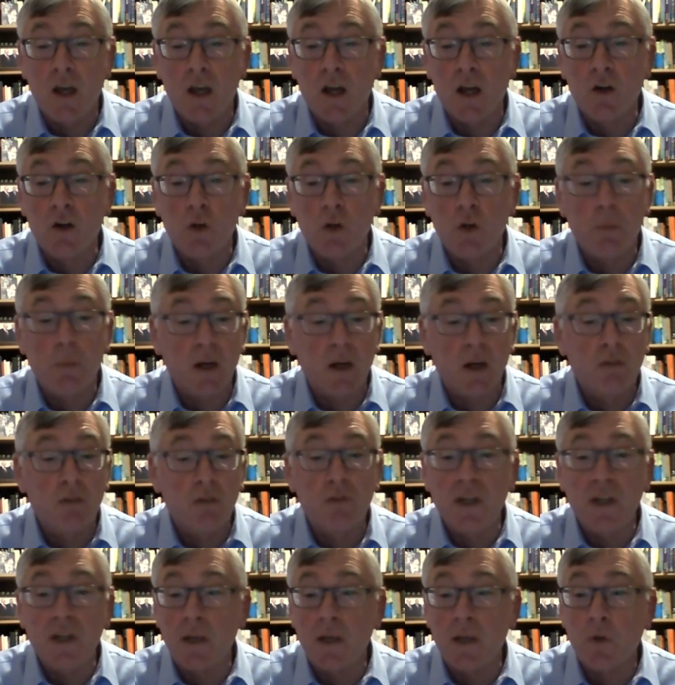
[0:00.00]
grouping of
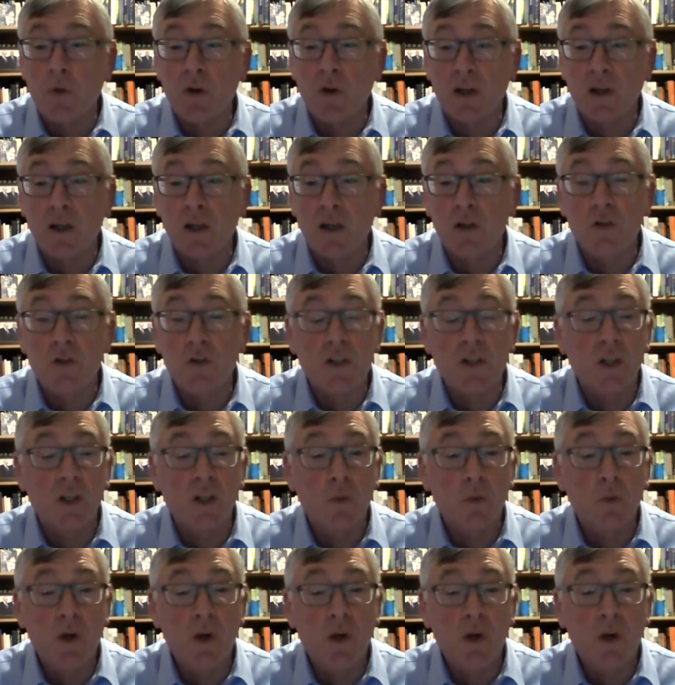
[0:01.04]
free democratic countries in the
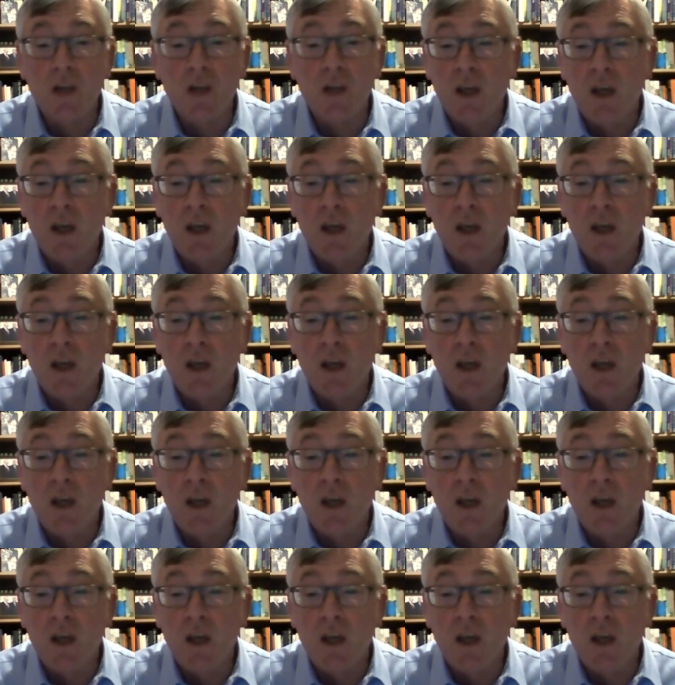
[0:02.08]
world.